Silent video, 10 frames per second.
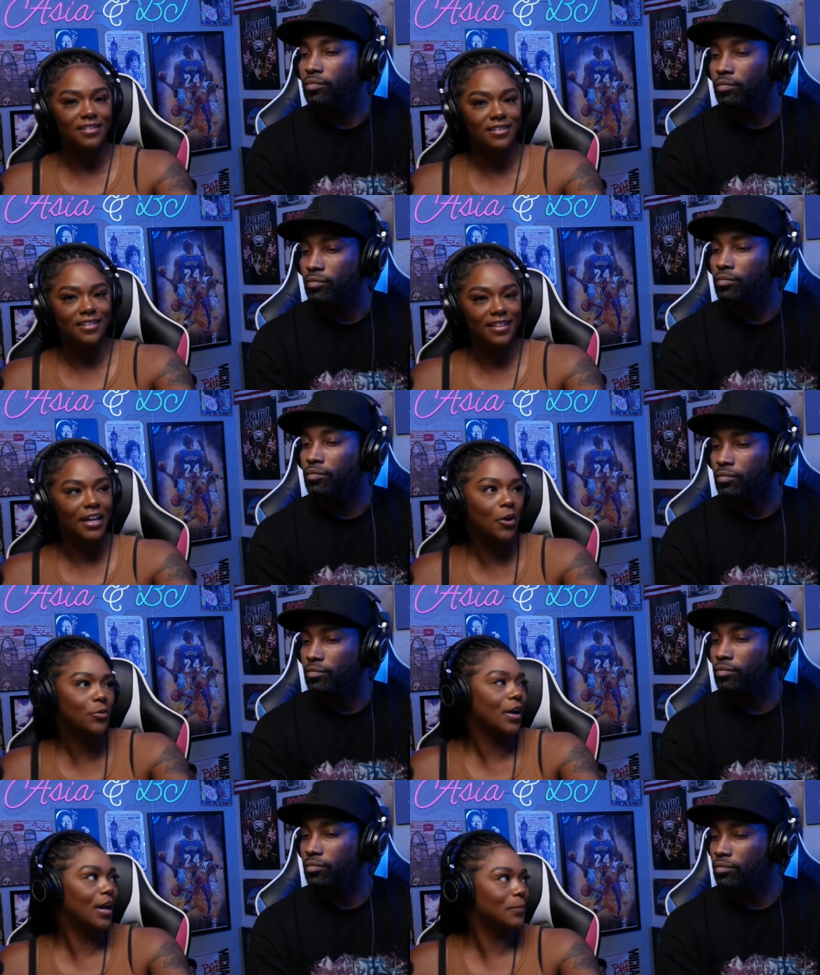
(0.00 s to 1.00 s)
Speaker 1: they don't
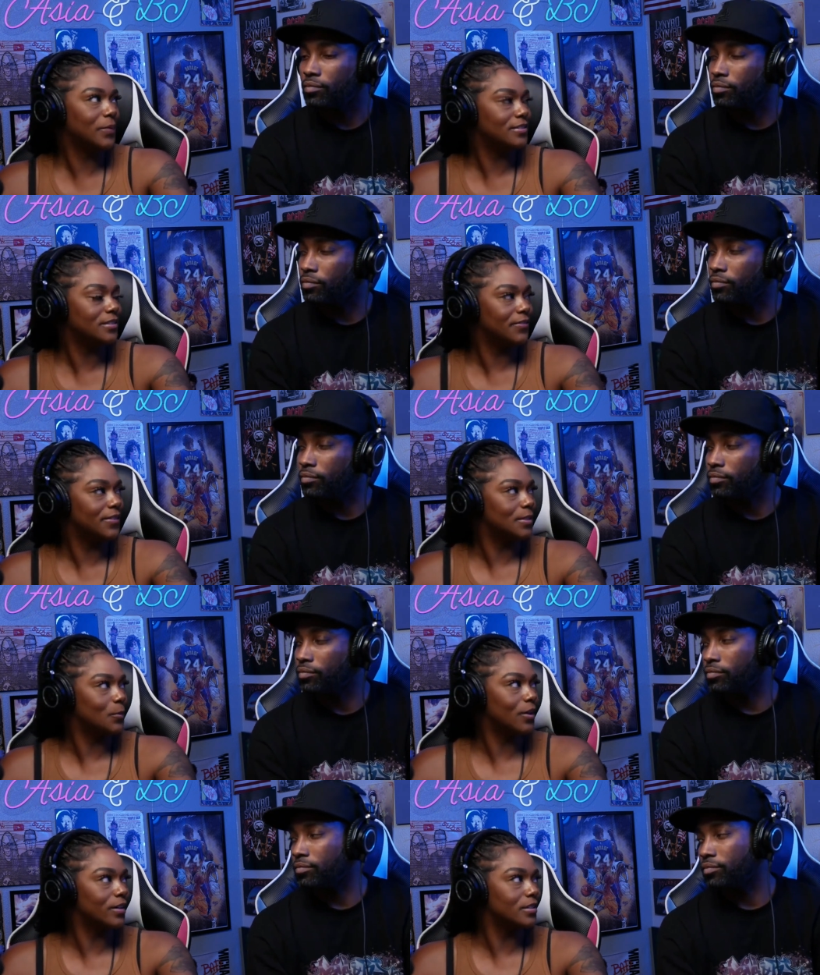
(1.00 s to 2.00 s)
know how to put stuff into
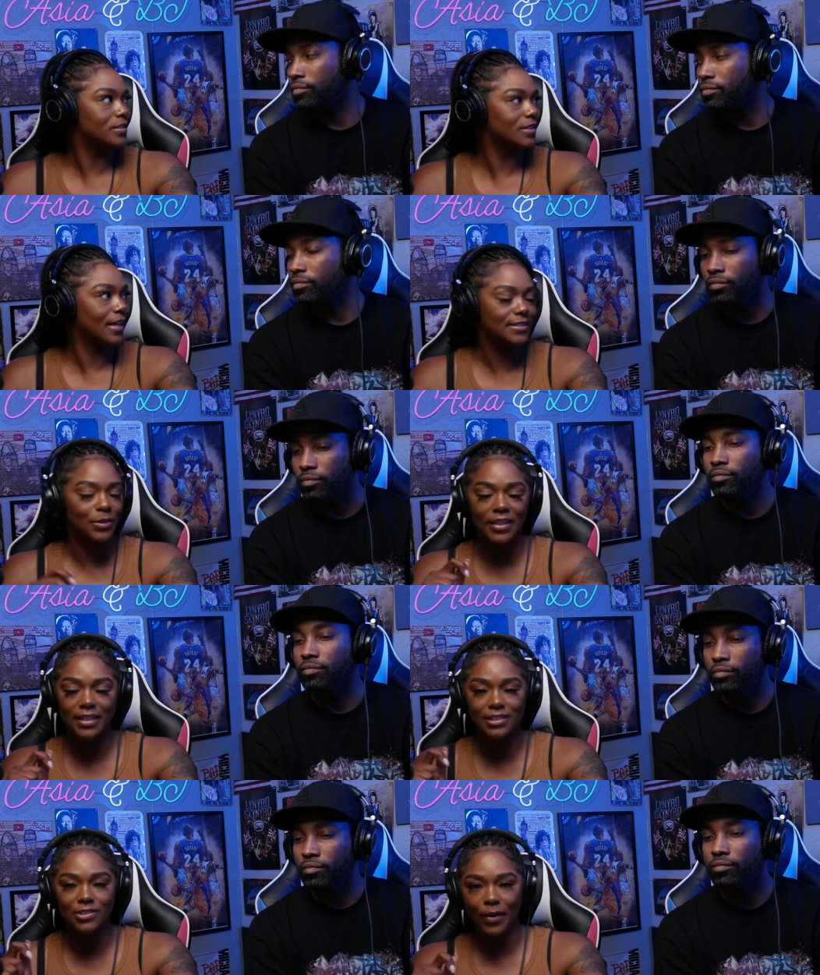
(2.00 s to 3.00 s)
words. Like mm-hmm. so they
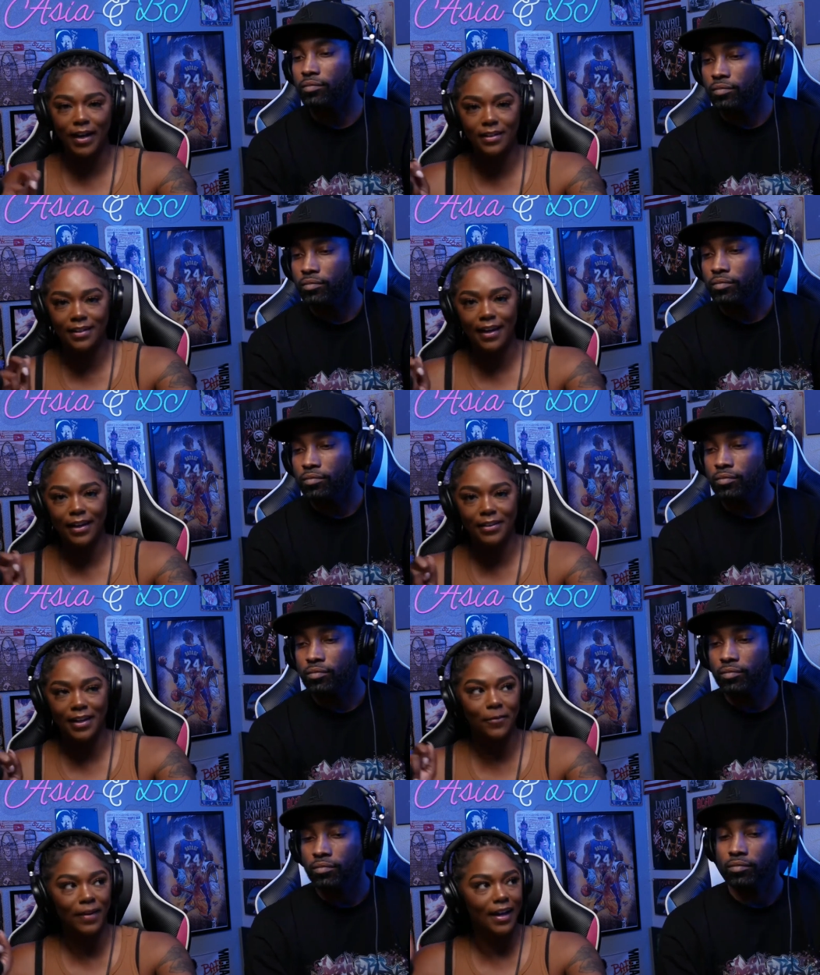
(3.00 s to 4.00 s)
just write it down, like
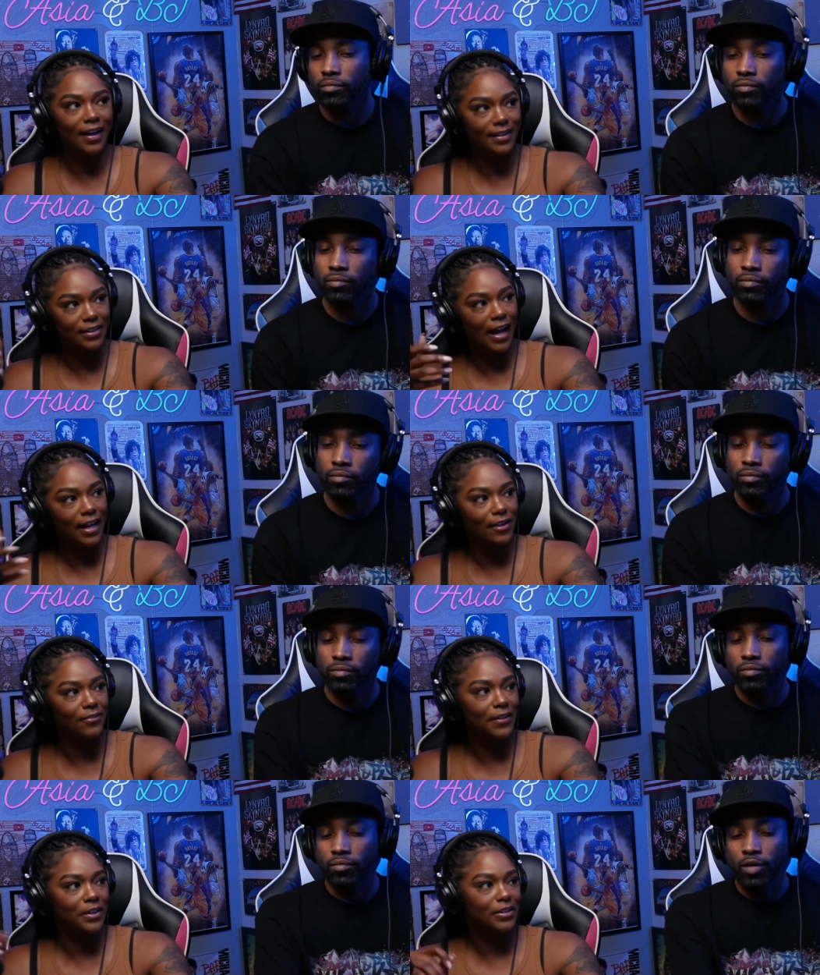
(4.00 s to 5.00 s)
write how, how they
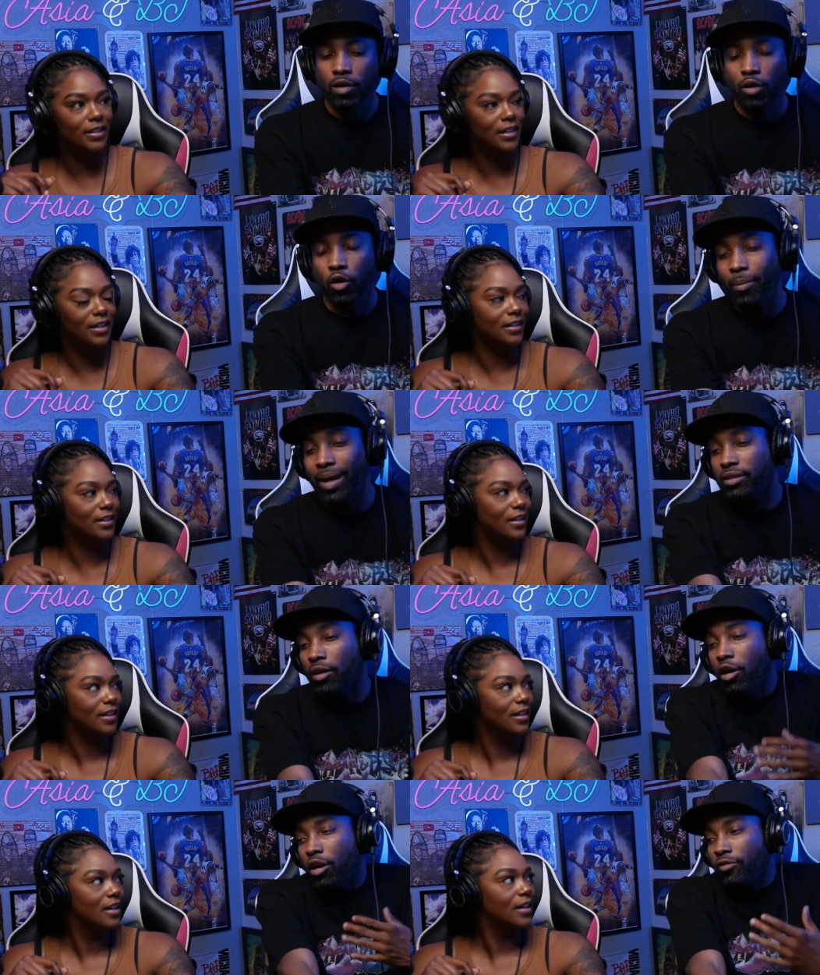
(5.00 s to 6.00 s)
feel. or it makes
Speaker 2: it
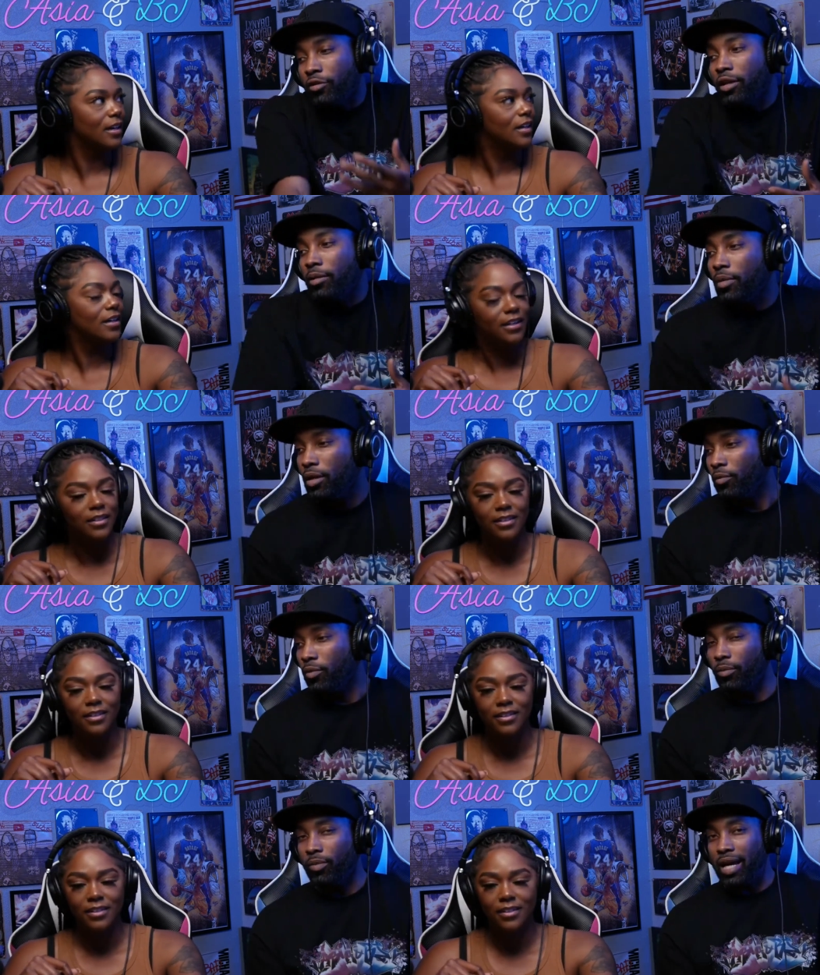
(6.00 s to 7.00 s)
harder for them when
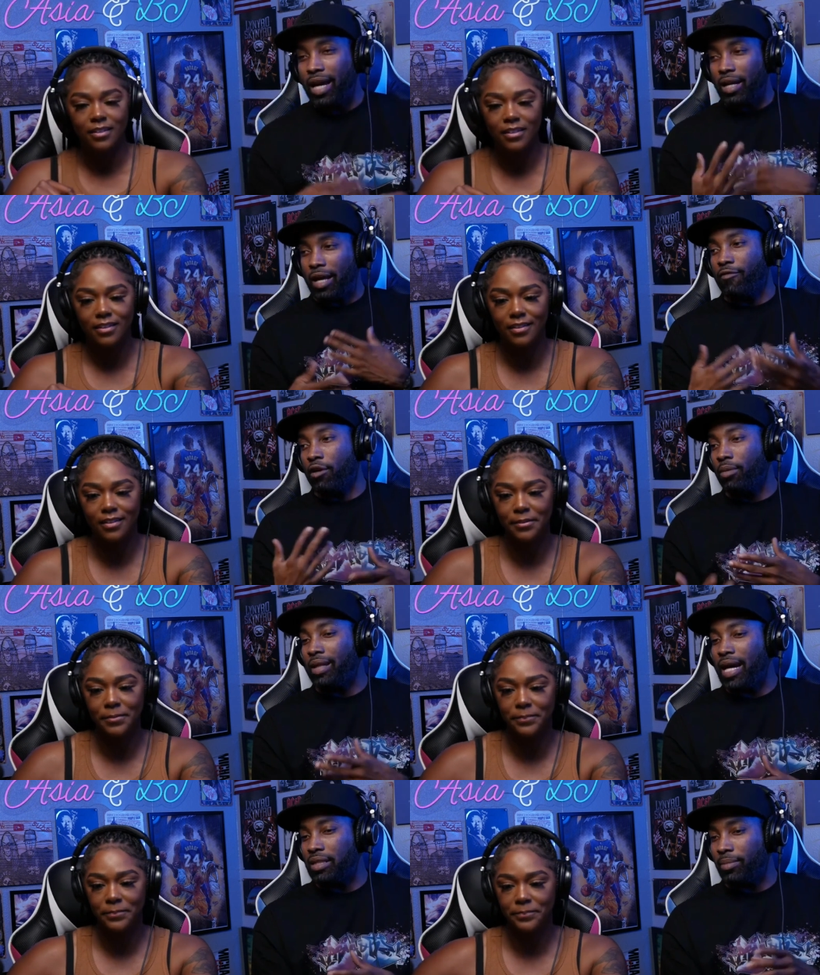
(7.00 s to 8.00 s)
when they gotta like
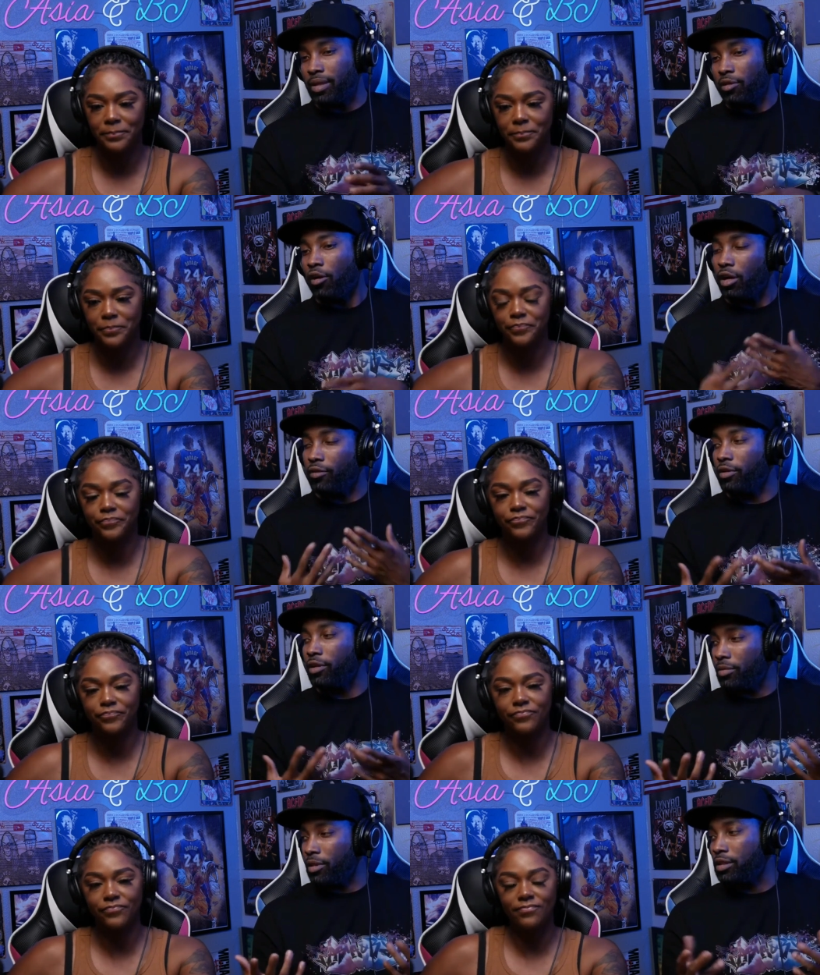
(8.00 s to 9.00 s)
verbalize. It makes it harder for them
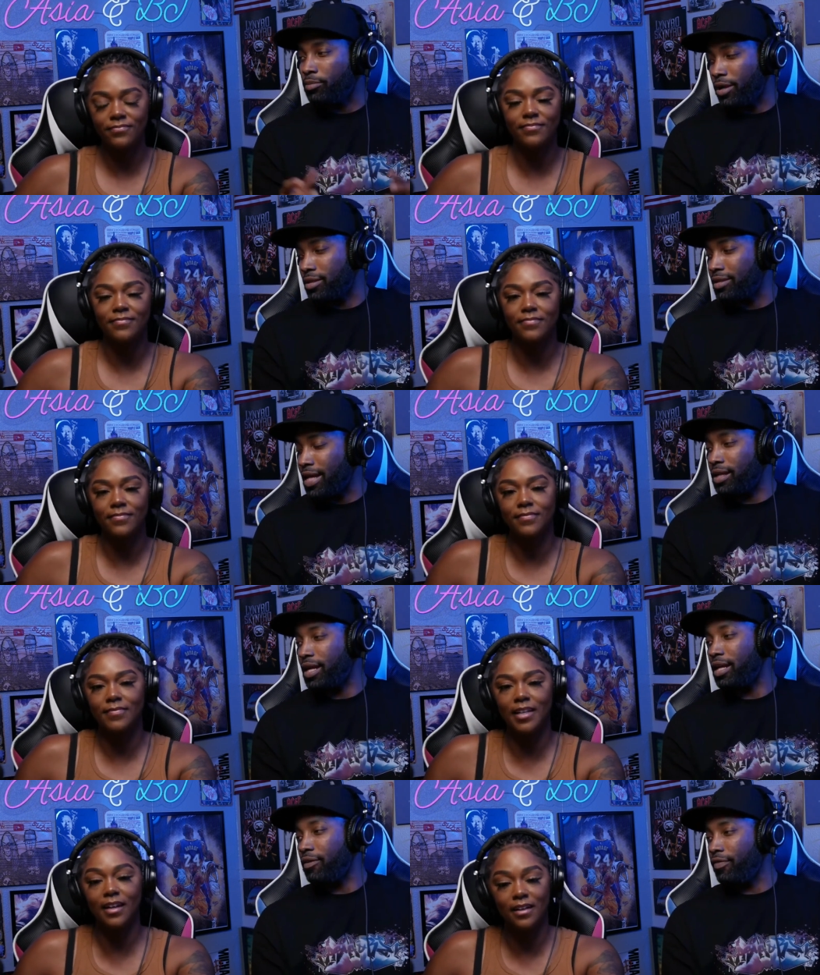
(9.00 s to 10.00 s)
to express exactly how they
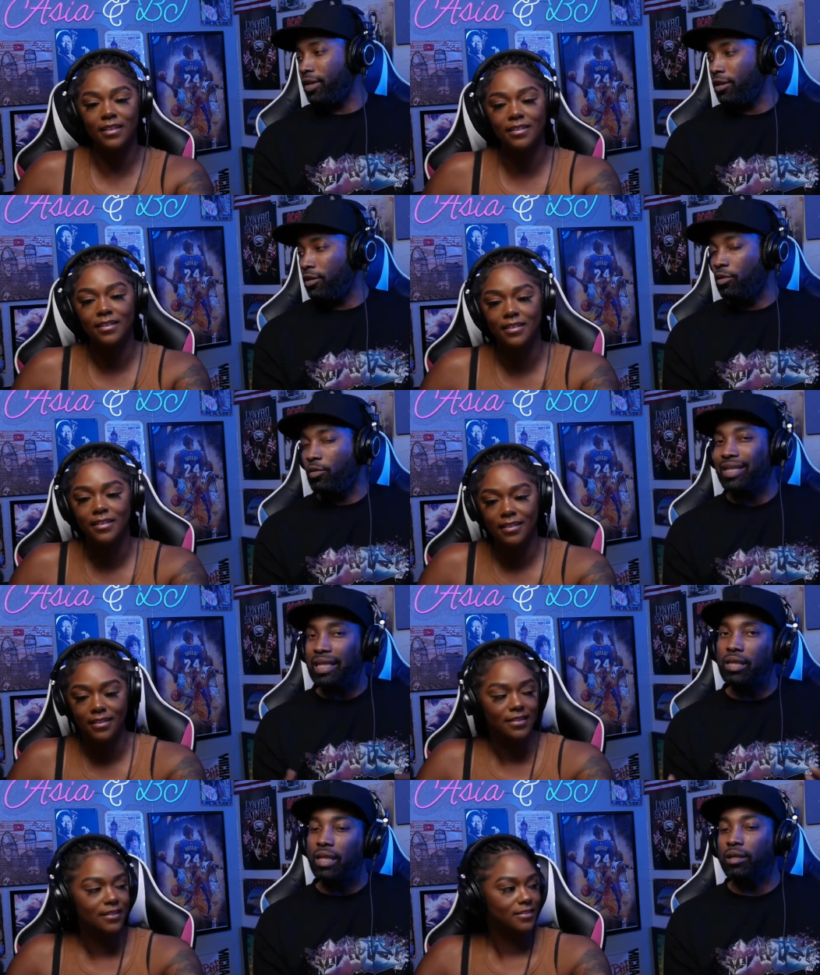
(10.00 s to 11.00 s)
yeah. feel or what they
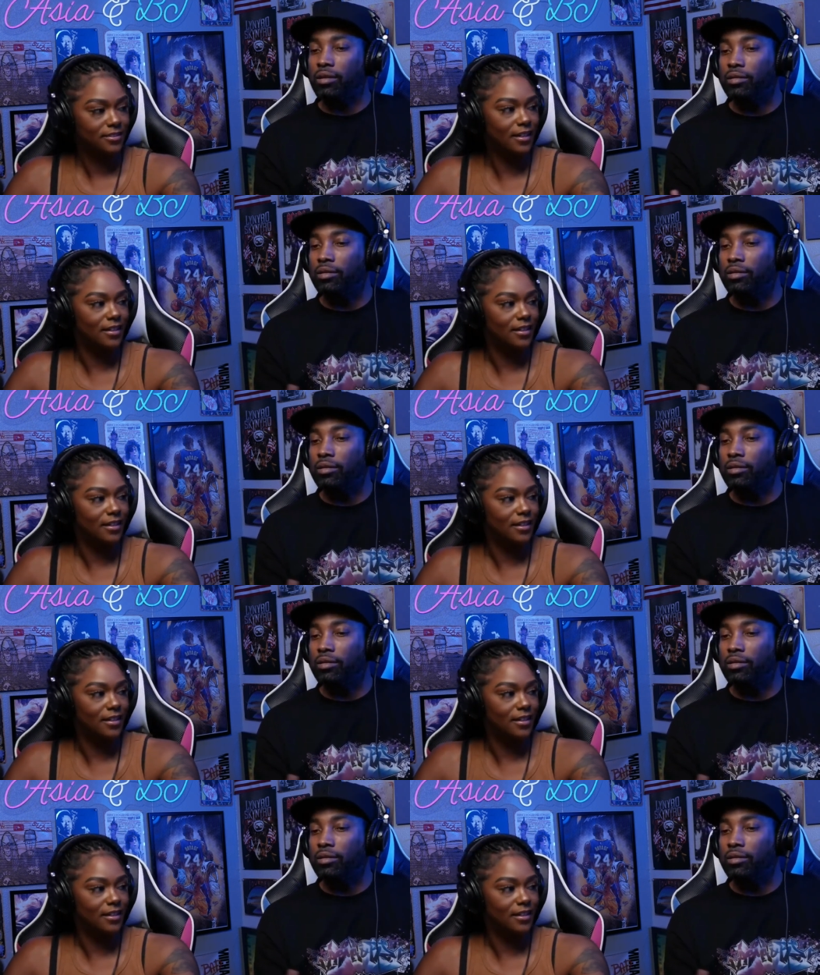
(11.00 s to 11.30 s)
think. Yeah.